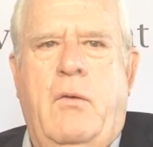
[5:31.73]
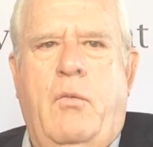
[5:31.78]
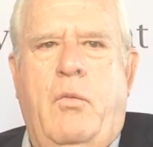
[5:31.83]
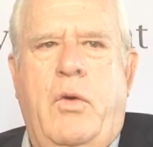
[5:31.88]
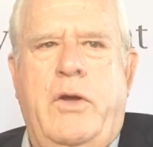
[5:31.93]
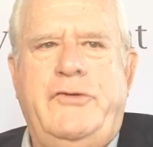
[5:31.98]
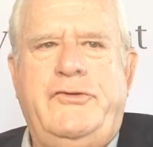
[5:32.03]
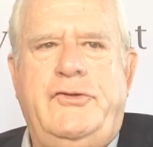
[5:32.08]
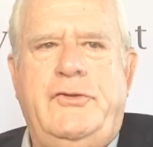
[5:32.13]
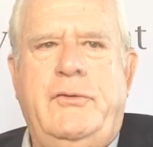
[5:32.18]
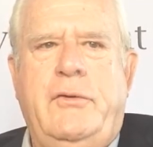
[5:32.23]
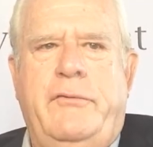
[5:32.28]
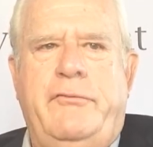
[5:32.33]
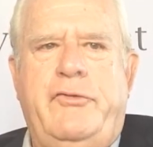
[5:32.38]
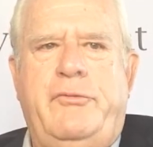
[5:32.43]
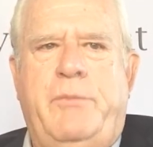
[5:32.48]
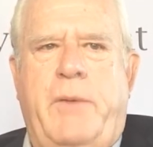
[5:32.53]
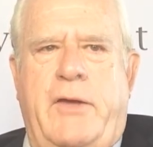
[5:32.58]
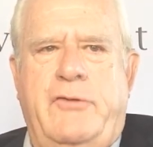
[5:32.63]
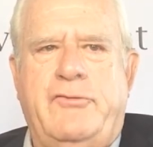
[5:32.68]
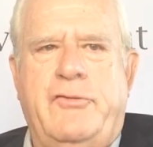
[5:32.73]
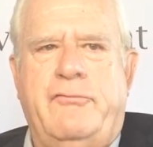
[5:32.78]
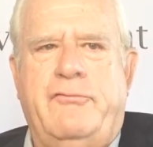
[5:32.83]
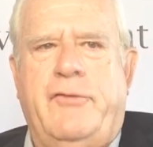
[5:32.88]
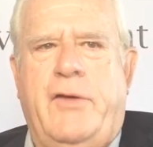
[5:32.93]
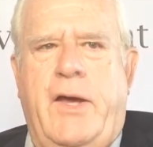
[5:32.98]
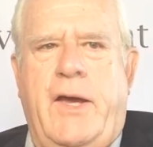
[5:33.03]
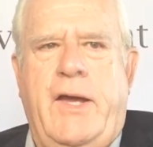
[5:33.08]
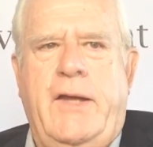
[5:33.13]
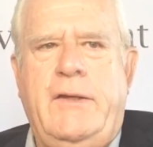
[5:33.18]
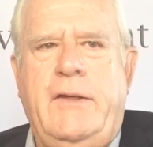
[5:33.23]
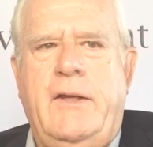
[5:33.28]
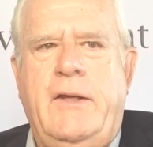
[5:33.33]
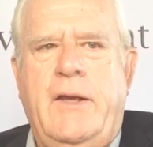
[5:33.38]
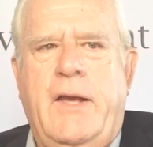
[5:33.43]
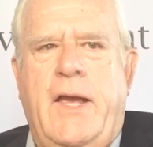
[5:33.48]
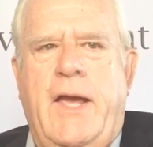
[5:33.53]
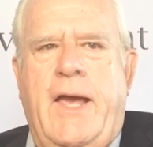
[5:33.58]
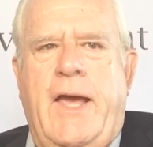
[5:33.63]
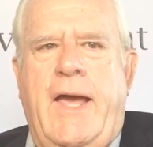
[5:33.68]
what you have specified
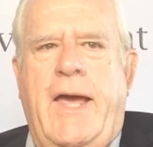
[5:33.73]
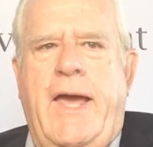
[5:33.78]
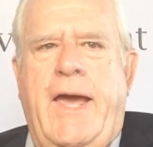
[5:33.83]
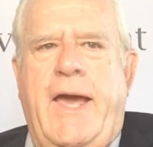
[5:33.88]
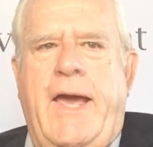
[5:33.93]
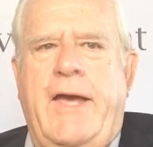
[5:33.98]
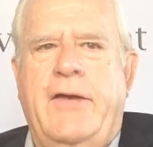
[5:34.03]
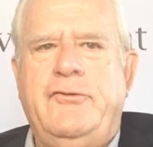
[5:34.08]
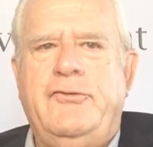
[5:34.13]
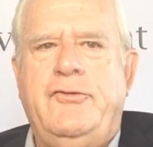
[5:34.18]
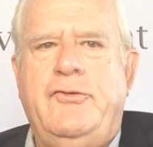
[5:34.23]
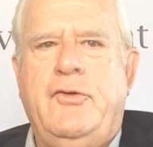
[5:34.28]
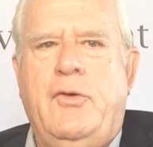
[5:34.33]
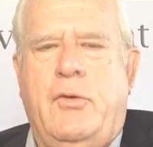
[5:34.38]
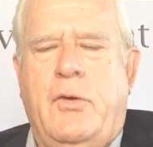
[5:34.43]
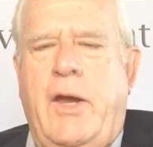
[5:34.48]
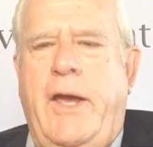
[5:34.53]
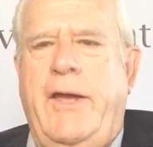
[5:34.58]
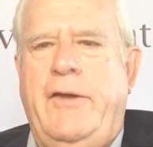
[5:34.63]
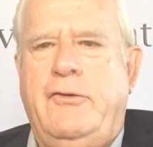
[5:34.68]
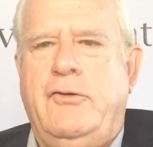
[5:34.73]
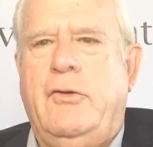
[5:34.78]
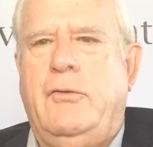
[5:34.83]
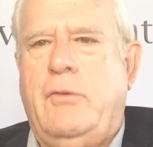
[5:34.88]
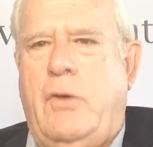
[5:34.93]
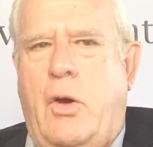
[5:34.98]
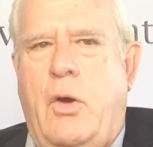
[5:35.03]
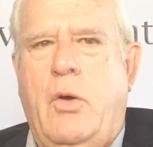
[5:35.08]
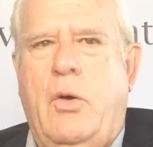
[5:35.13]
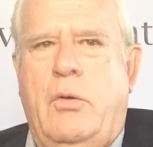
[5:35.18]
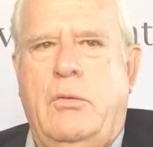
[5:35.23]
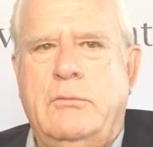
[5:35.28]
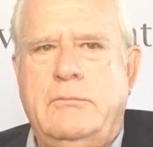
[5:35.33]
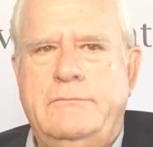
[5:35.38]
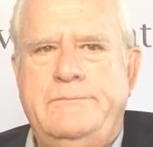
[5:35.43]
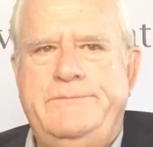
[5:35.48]
as your annual goal.